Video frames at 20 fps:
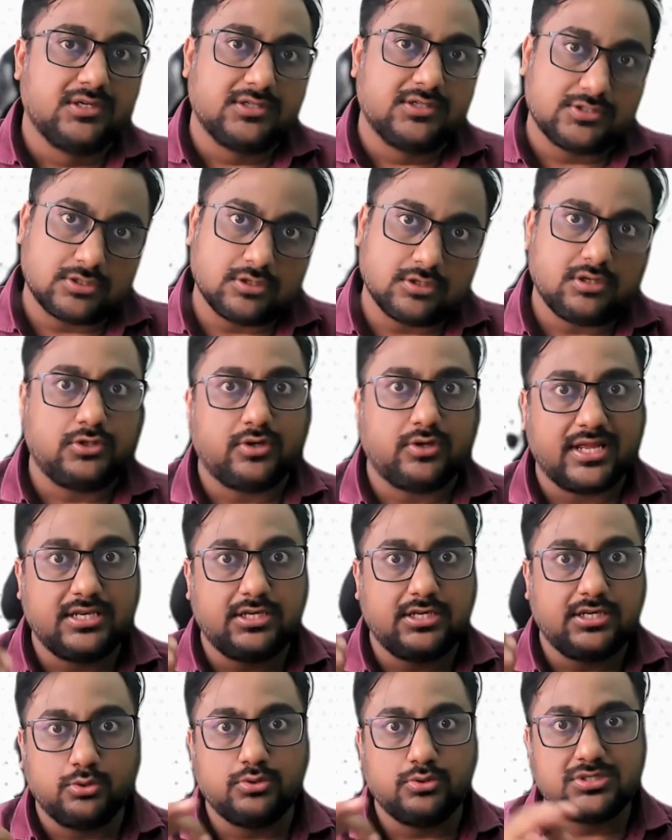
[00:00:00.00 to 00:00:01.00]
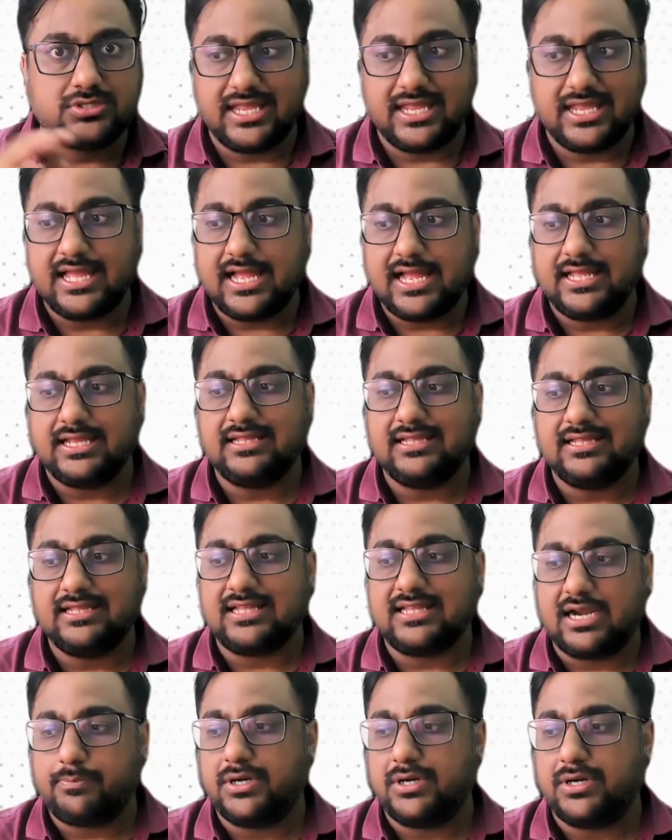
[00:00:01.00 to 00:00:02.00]
So you can use AI in
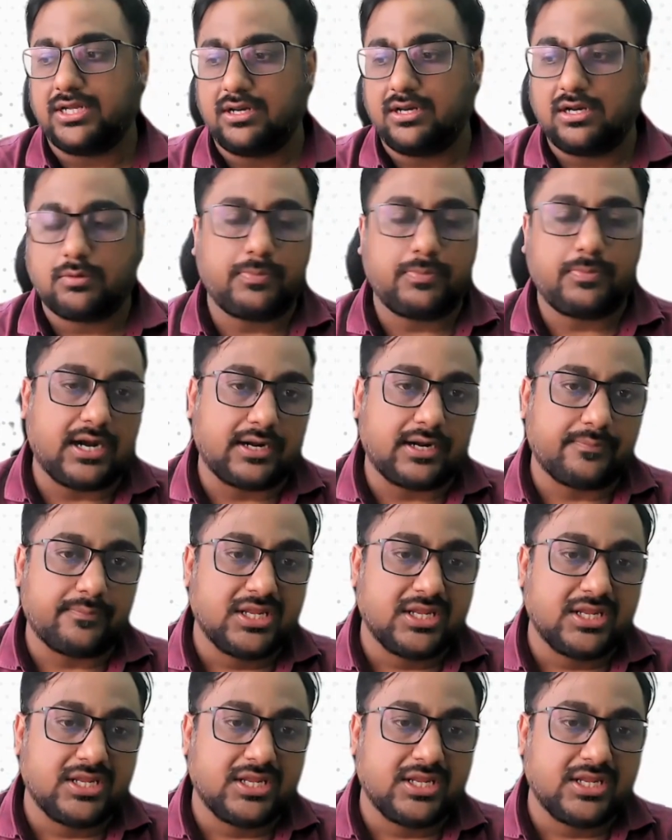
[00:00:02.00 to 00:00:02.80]
that particular part.